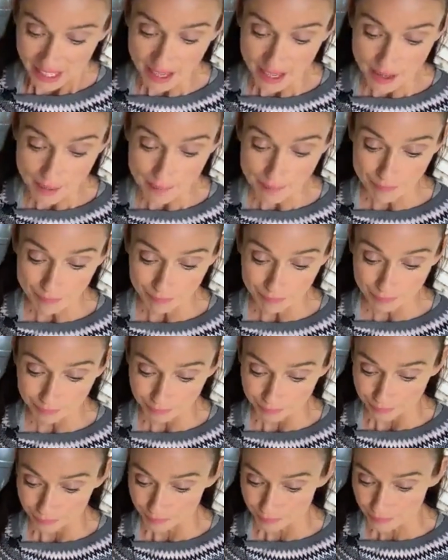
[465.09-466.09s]
So
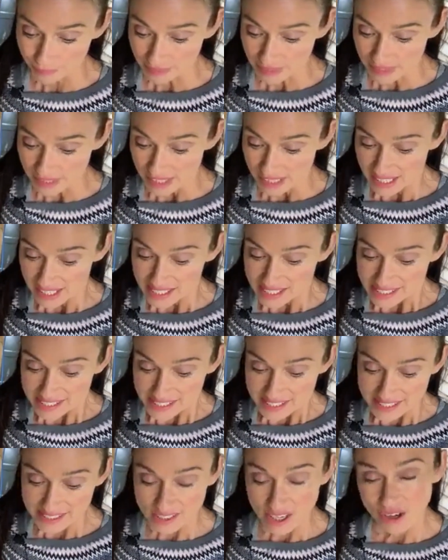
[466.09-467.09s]

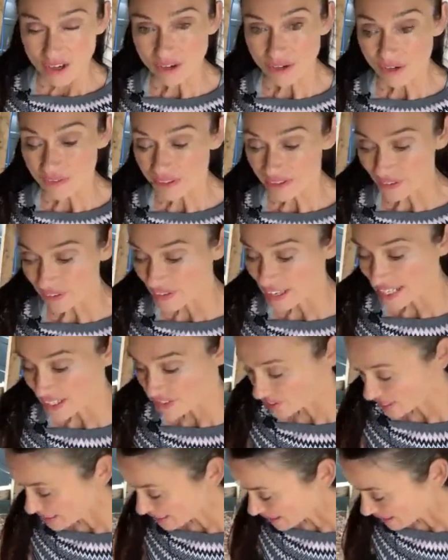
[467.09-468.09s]
the other
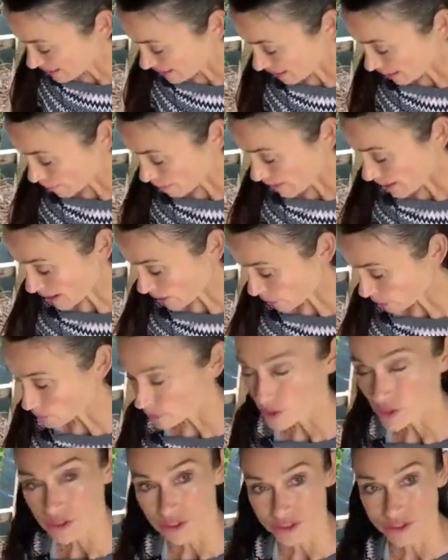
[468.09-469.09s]
interesting thing about